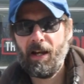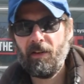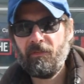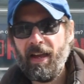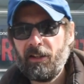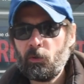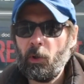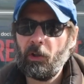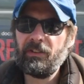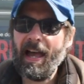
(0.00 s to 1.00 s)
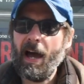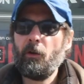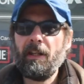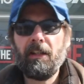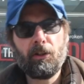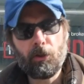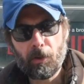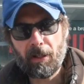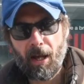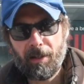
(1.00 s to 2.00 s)
Island Advance. We are down in
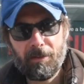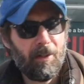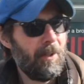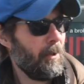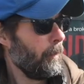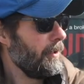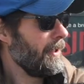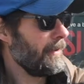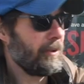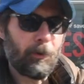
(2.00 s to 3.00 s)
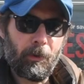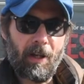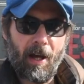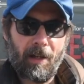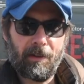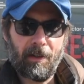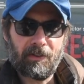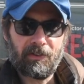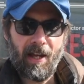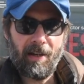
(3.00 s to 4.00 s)
Huguenot. We're near the Huguenot
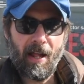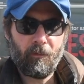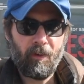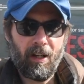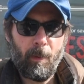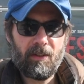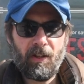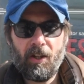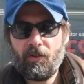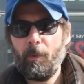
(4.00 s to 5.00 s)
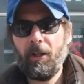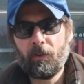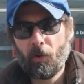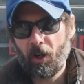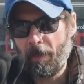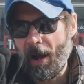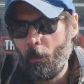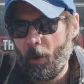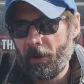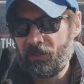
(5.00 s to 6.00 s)
uh, Staten Island Railway Station. We're going to talk
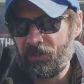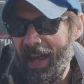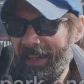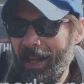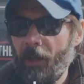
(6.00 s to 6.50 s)
about one of Staten